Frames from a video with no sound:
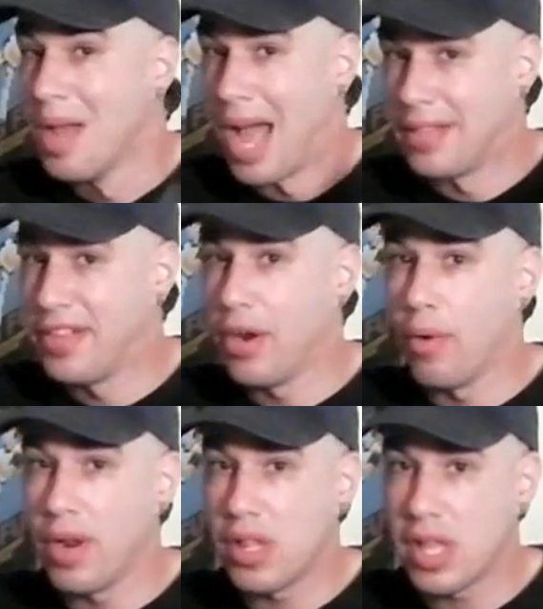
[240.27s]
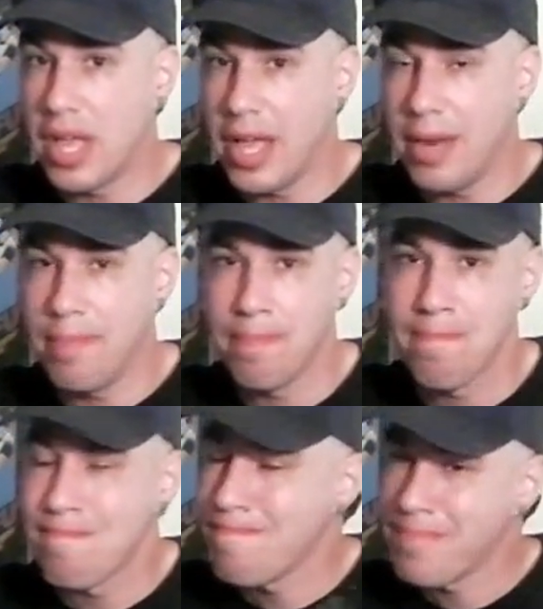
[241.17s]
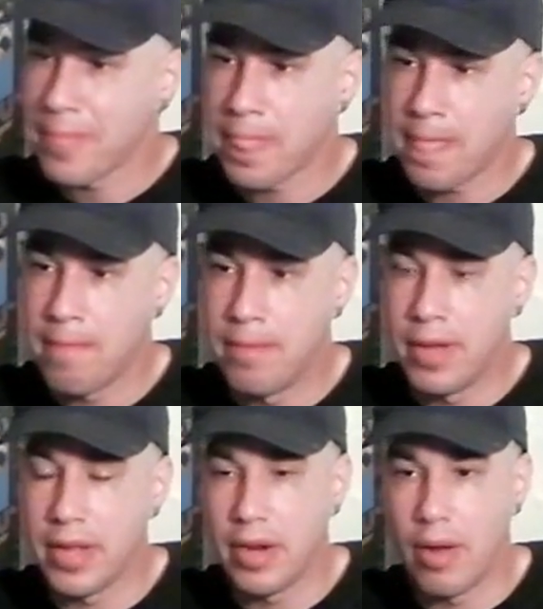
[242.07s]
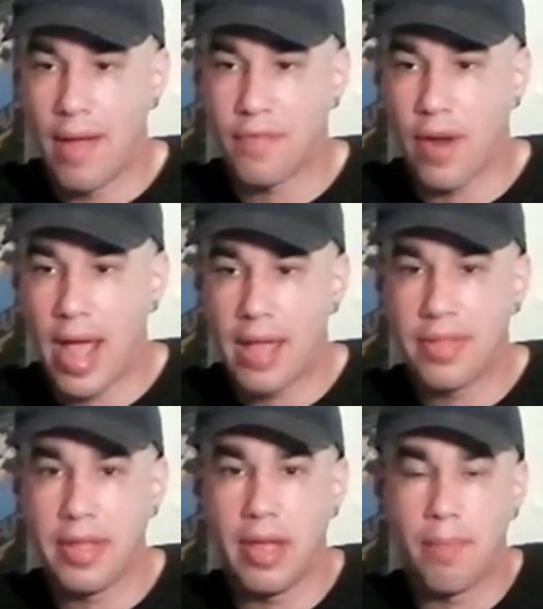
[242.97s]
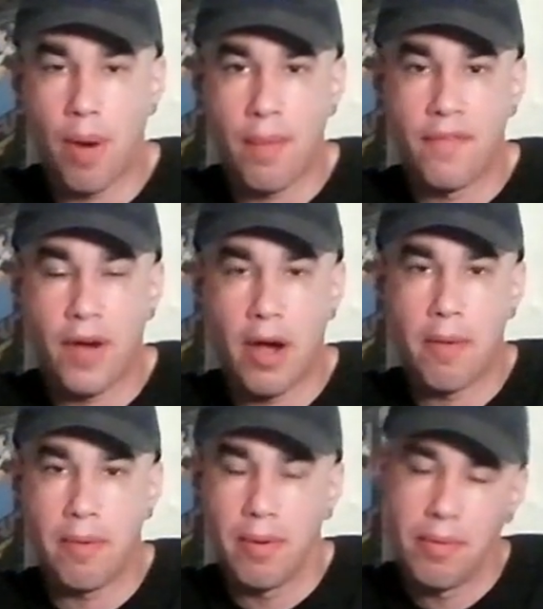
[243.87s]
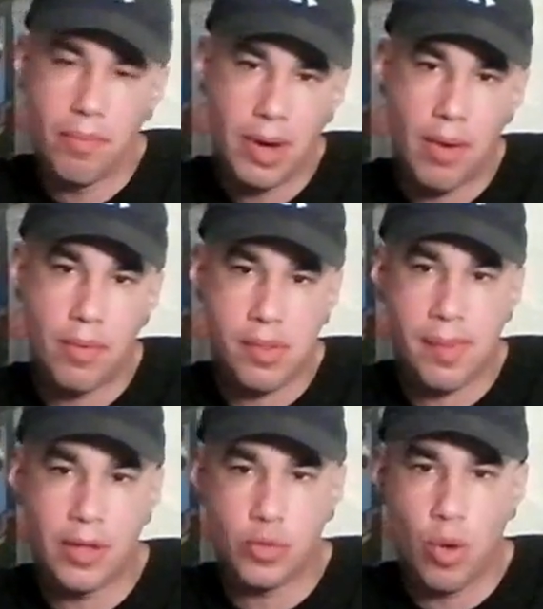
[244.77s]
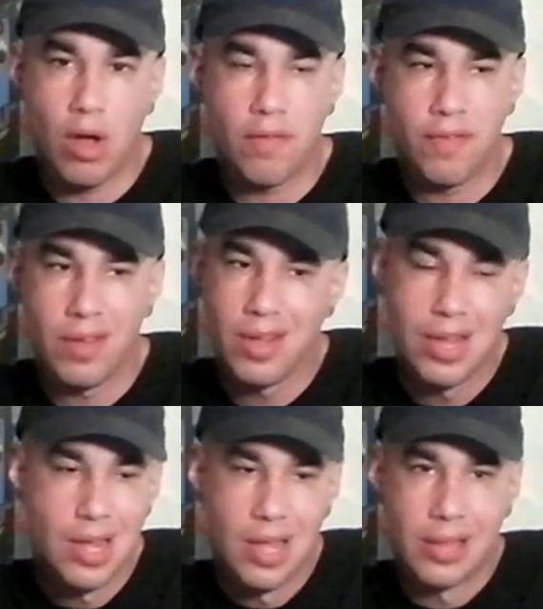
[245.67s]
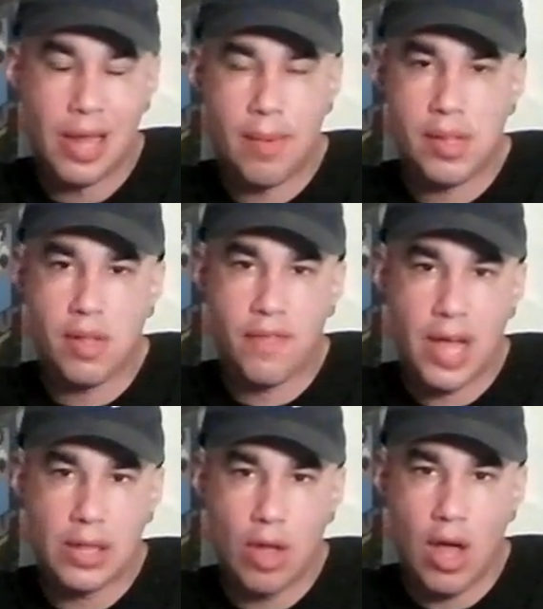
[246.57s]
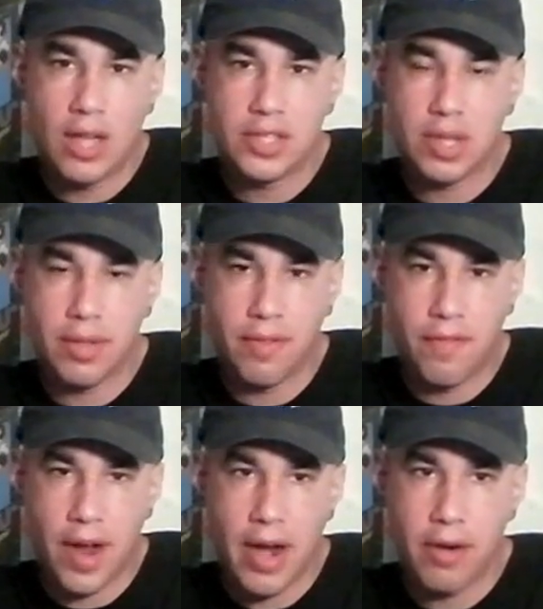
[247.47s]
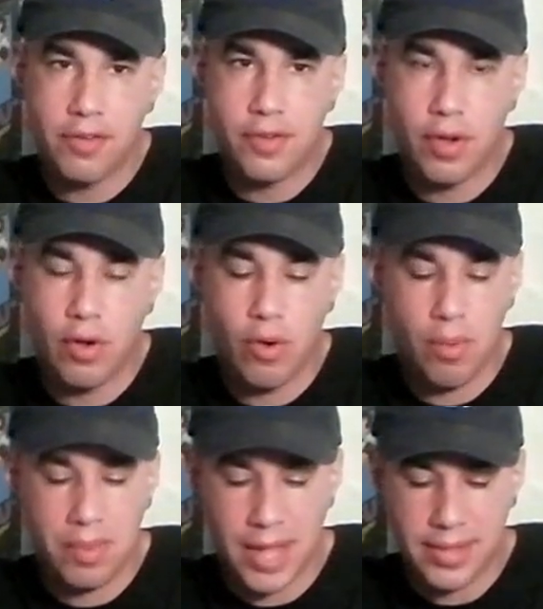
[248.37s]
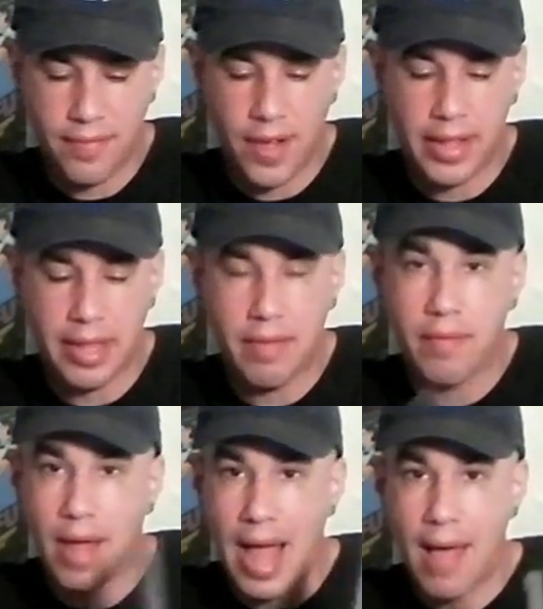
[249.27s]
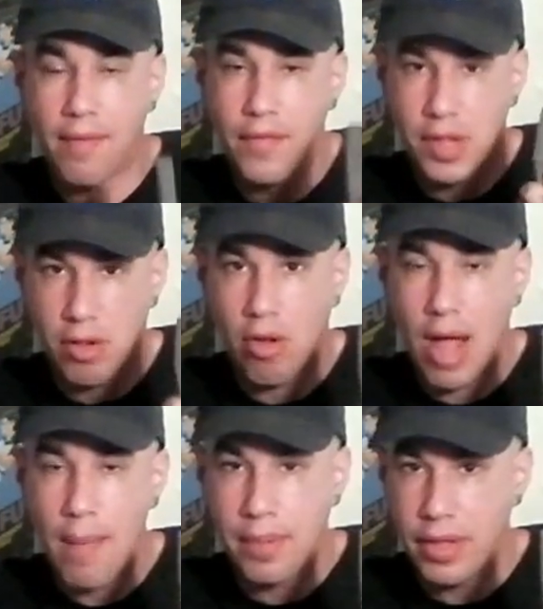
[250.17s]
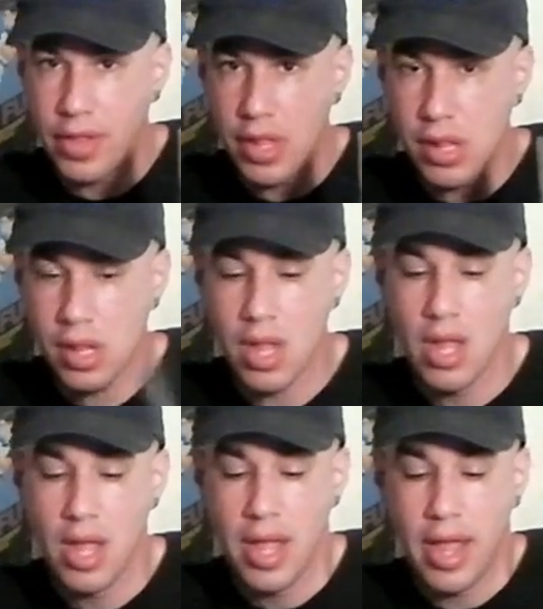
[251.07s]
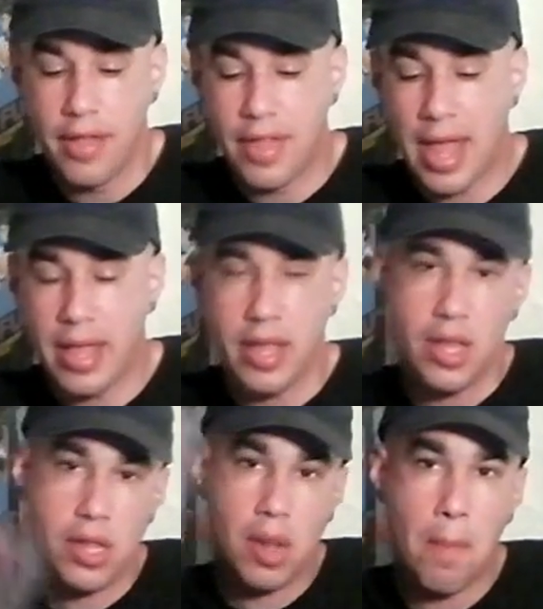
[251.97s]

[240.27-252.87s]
I did own it as a kid, but after I had the apartment fire when I was about 12, a lot of my stuff got lost in the fire, so I'm glad to finally have a physical copy of this, and that is